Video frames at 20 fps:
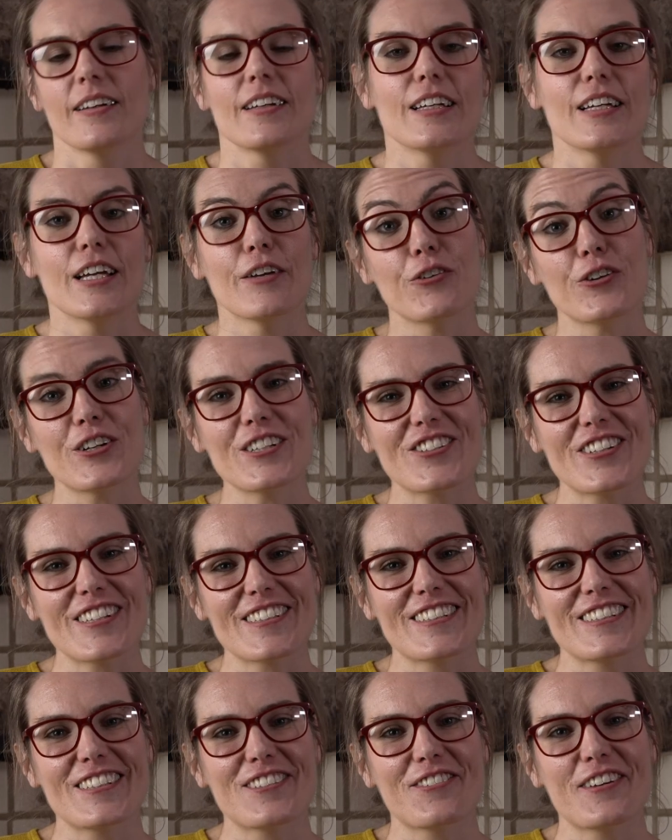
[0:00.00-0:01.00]
If you're
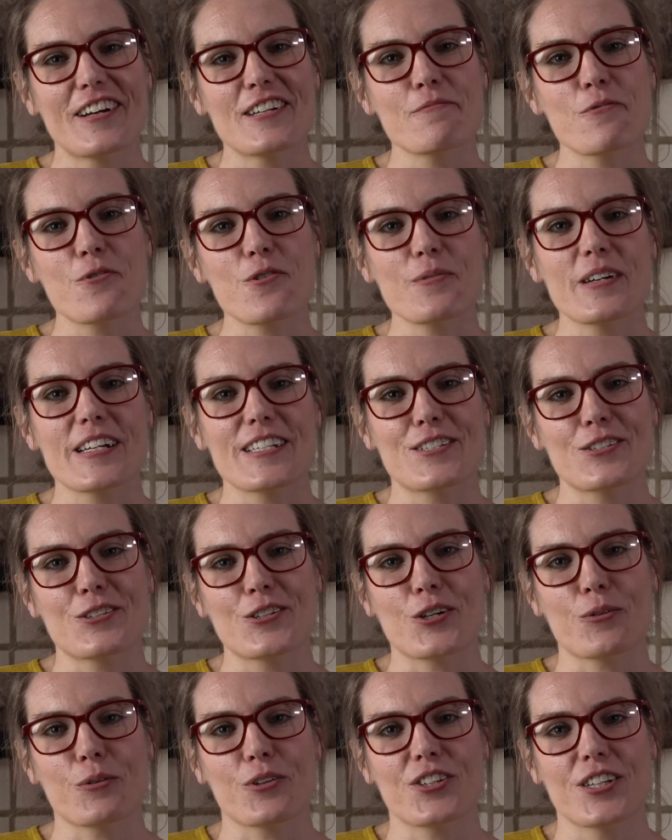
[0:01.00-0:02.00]
interested to find more ways to
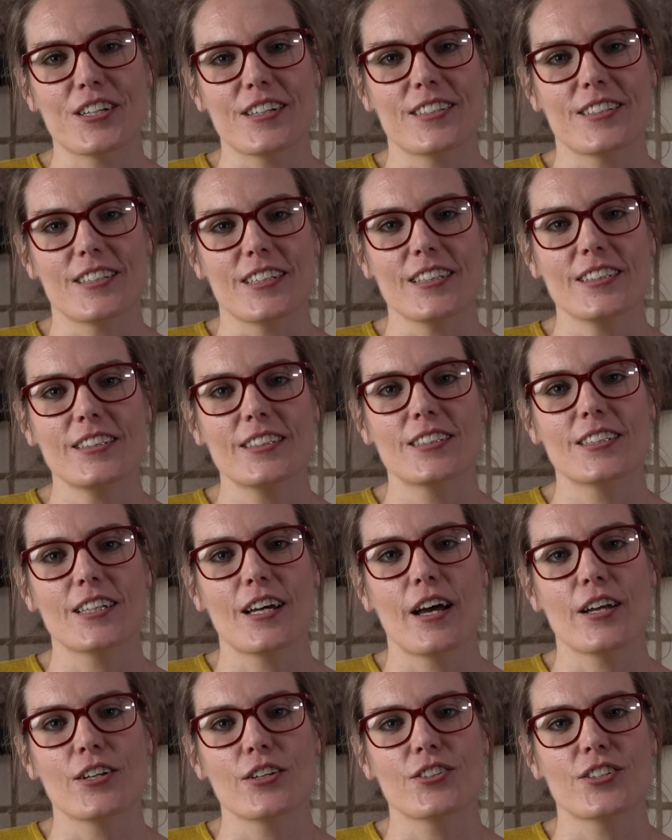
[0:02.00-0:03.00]
cook with chia seeds,
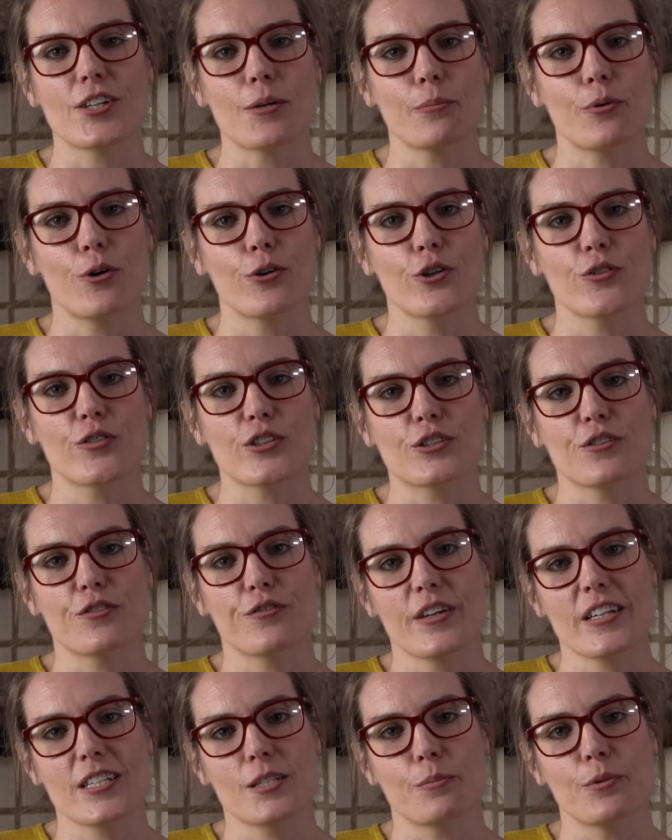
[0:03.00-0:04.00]
jump on over to
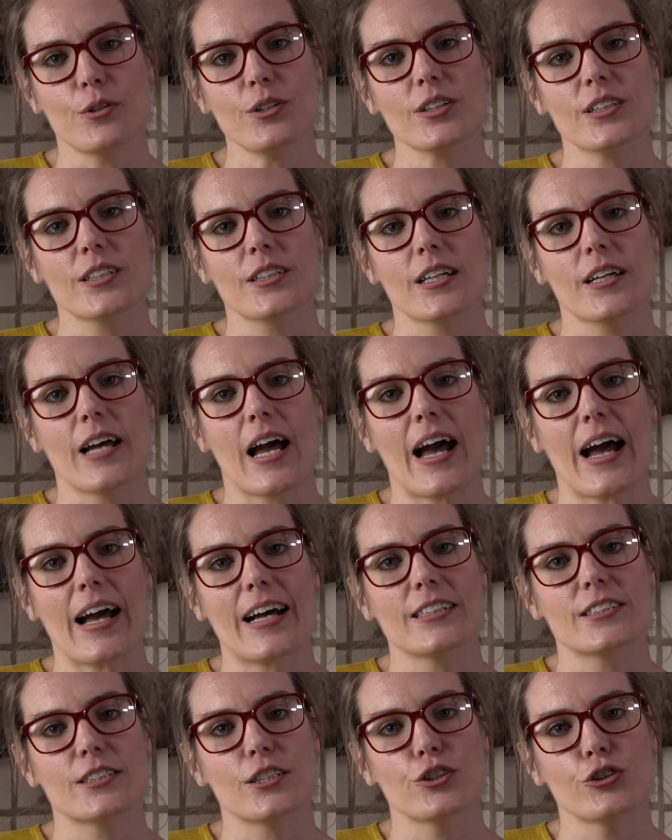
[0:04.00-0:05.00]
Facebook
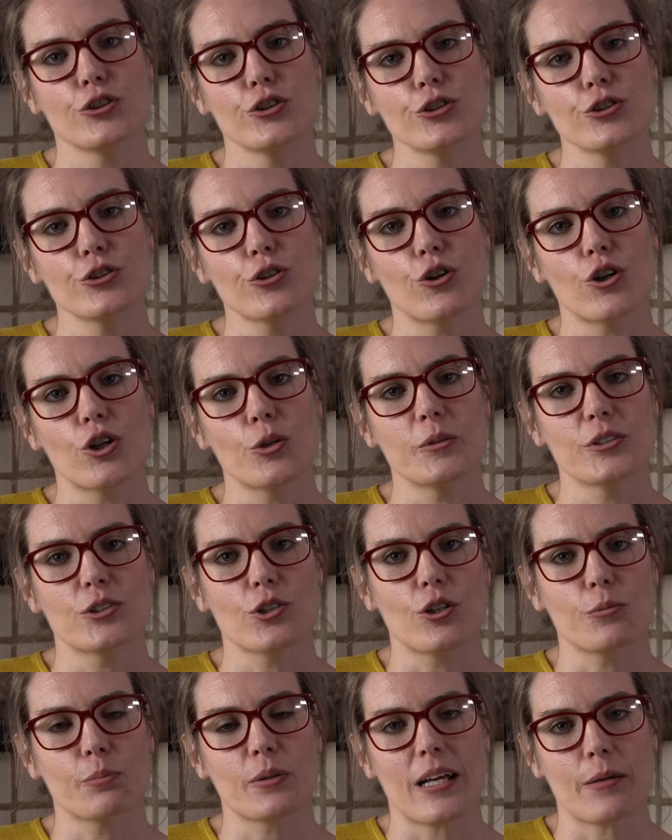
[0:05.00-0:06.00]
at
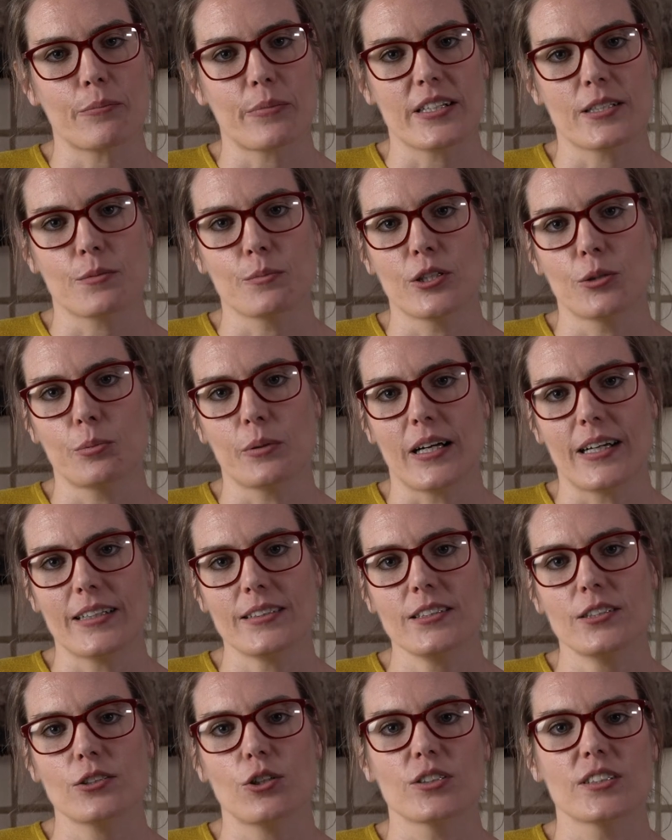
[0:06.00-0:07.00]

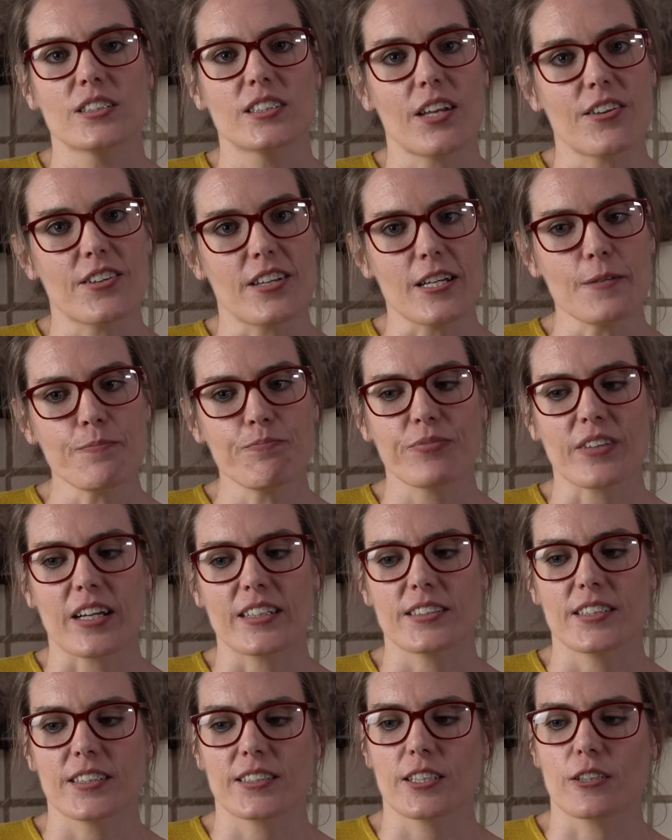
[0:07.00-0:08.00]
newnorm.plantbasedmealplans on Sunday at
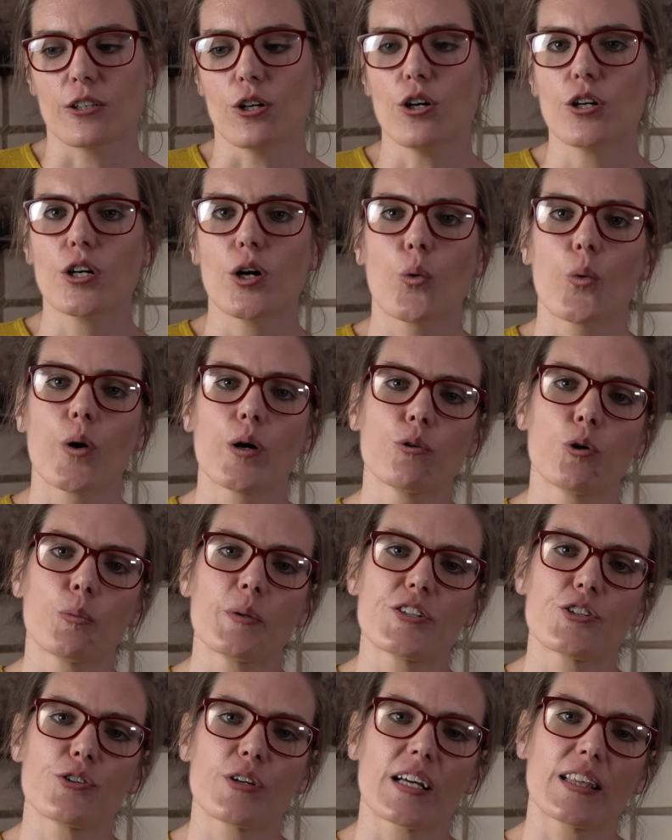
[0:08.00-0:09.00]
6 o'clock, where we'll be
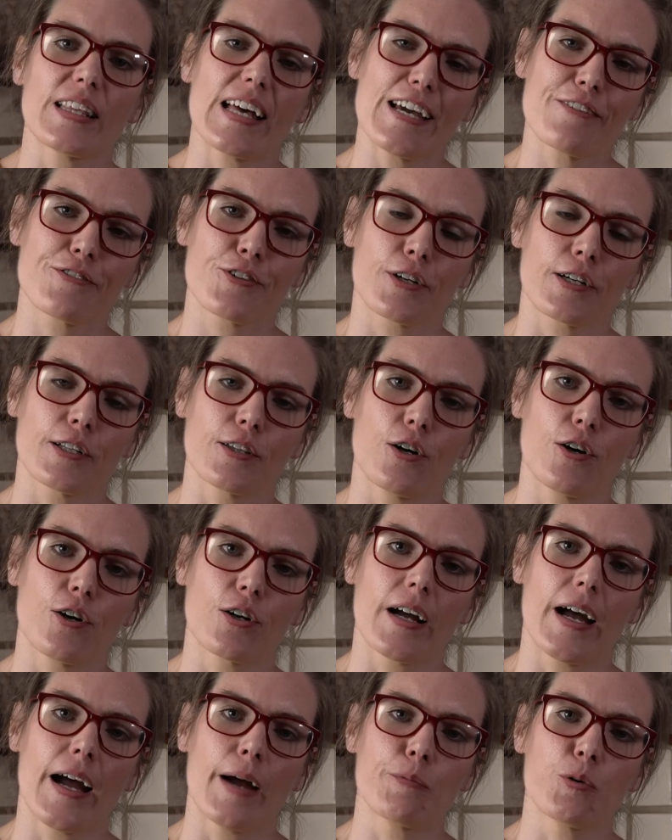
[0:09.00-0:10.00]
doing a live cook
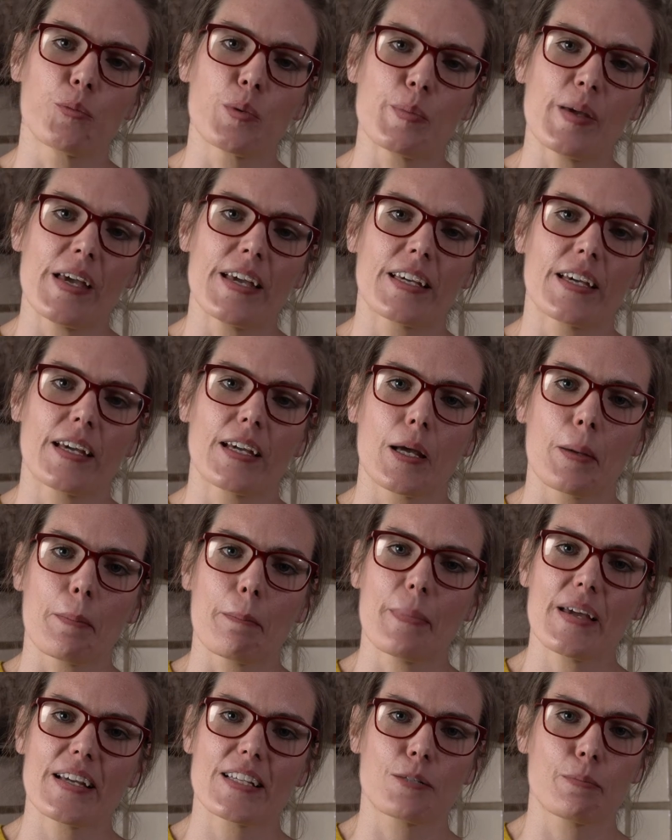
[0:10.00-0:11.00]
along and we'll be making
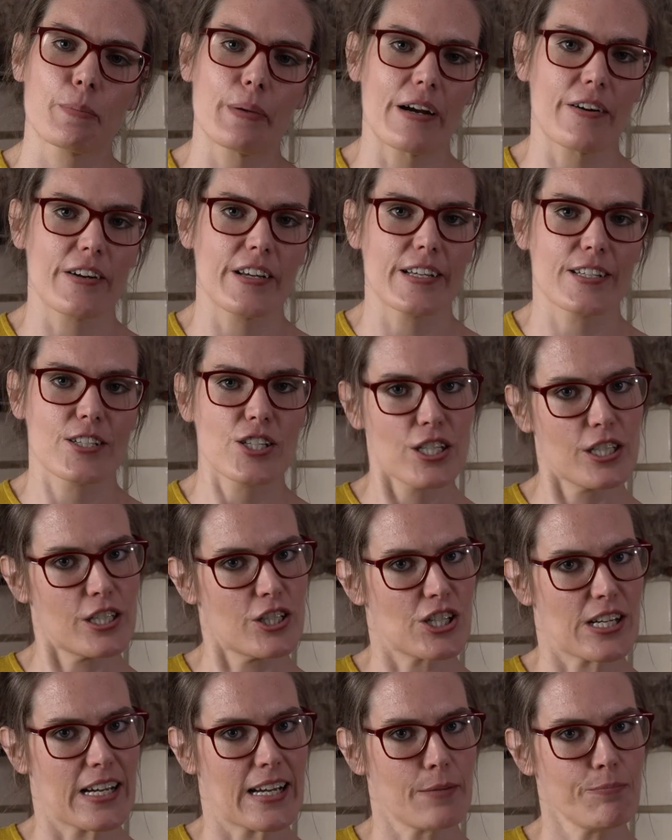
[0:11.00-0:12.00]
mixed berry chia
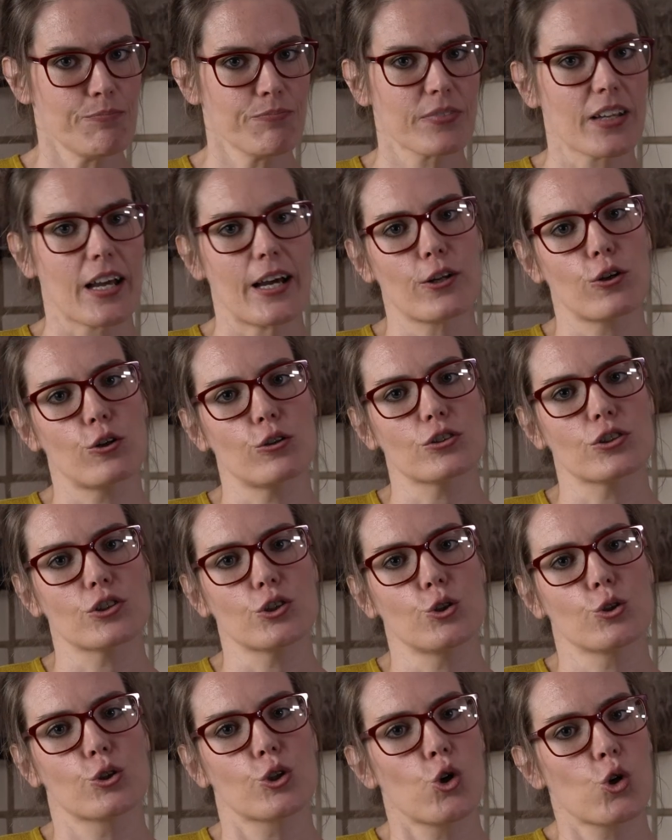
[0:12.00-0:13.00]
jam and
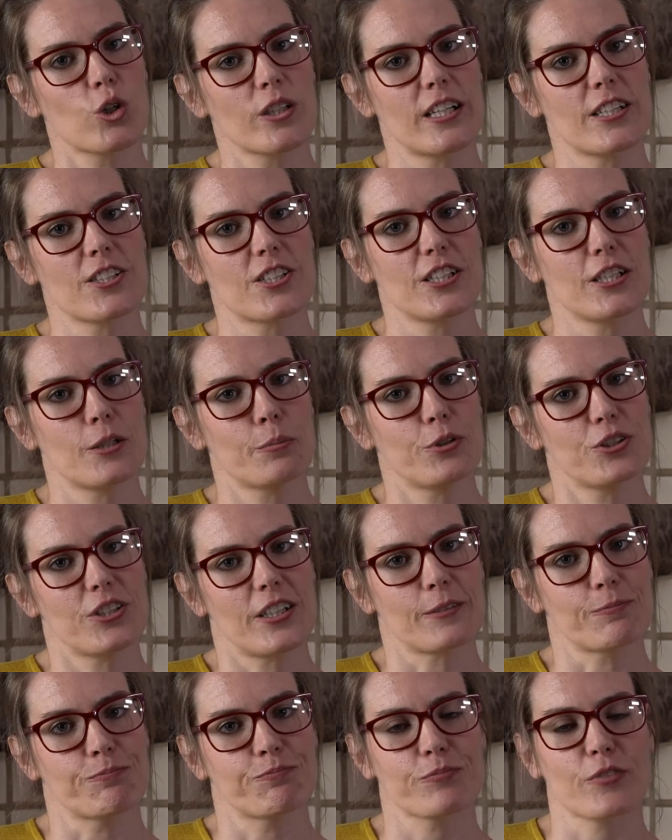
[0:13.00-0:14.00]
also coconut chia
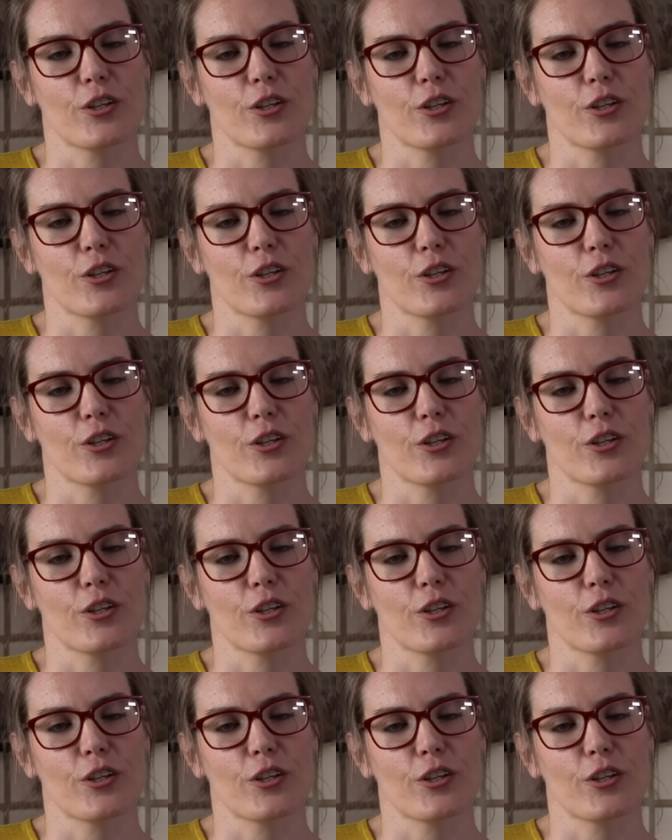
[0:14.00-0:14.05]
pudding.